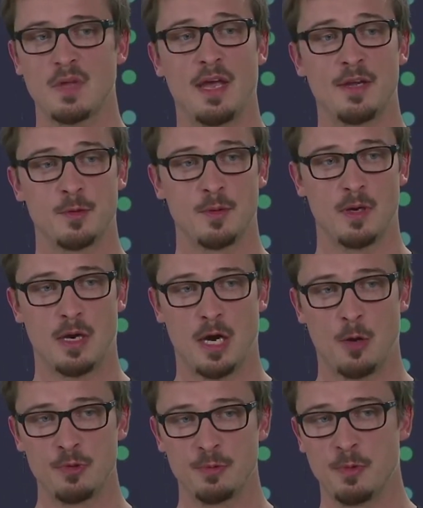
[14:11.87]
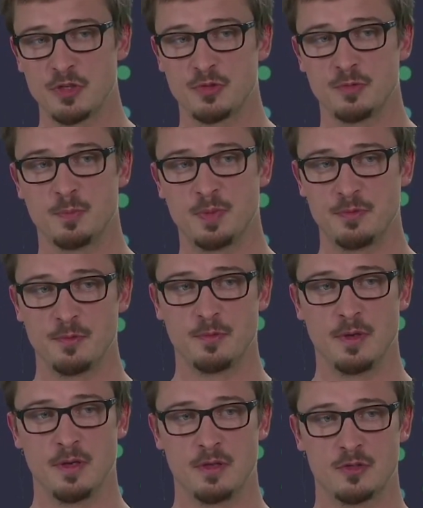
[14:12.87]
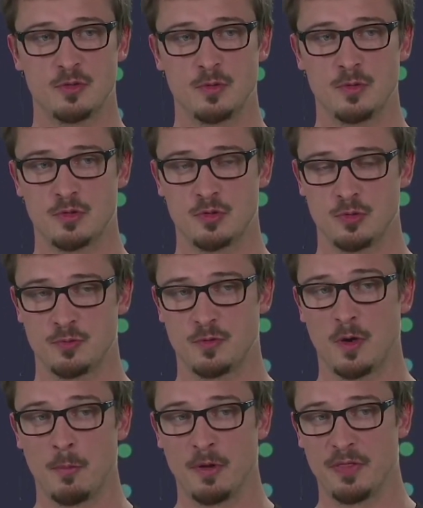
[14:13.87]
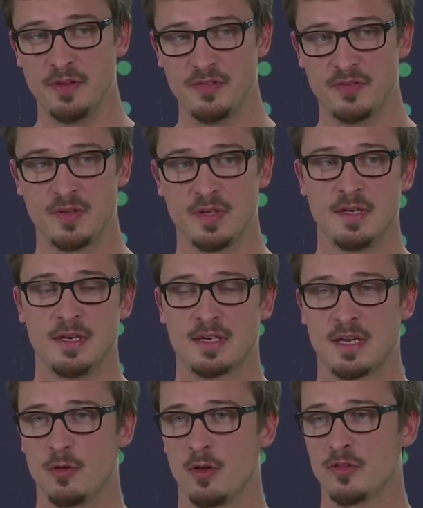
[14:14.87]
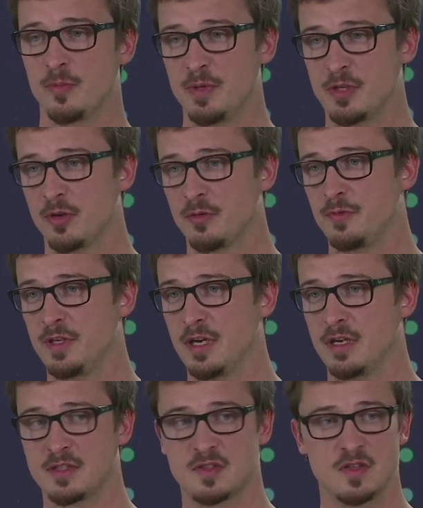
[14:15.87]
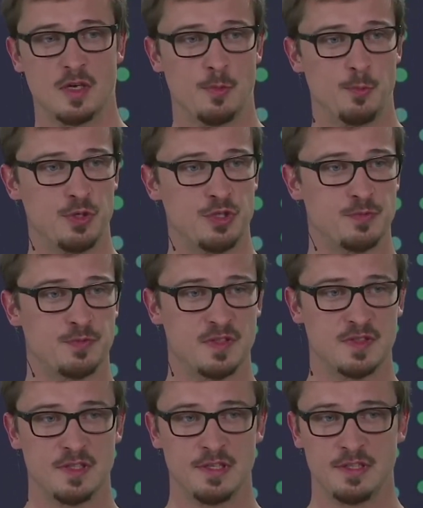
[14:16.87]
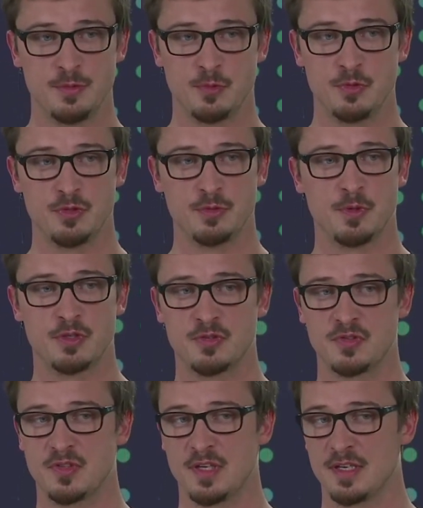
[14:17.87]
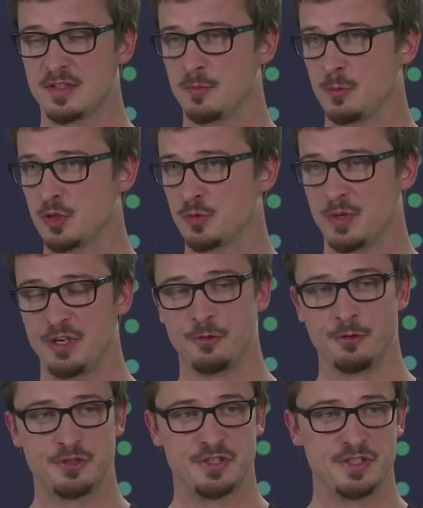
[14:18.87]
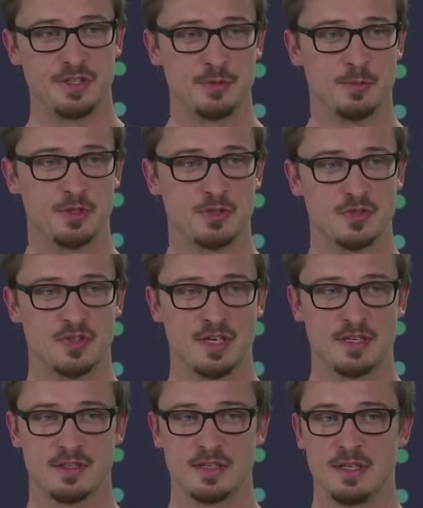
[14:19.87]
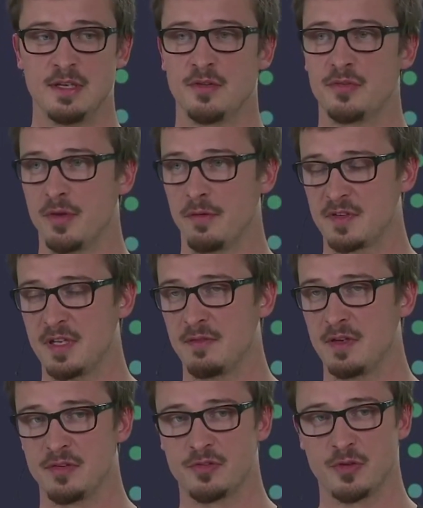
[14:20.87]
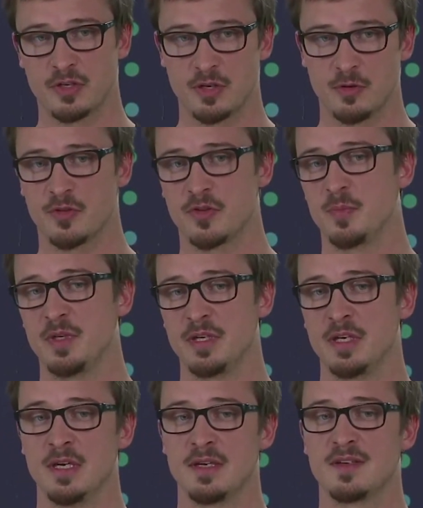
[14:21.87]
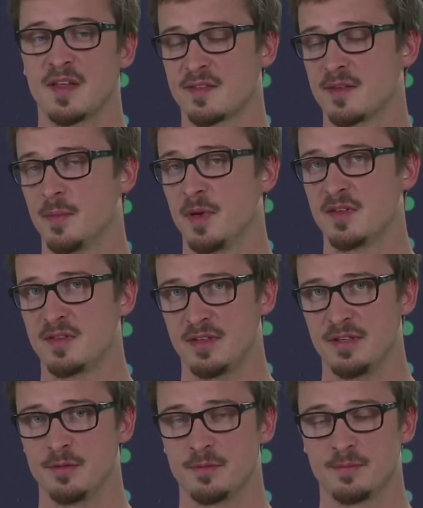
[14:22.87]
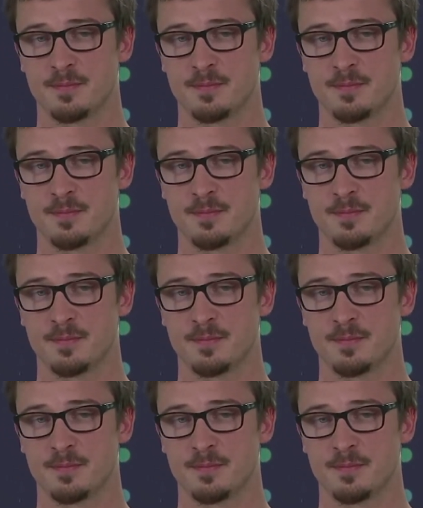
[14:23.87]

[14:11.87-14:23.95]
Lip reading: And how you want to be to forward this can also be configured, which facility you want to set, which priority you want to set, service level, and so on can also be customized here.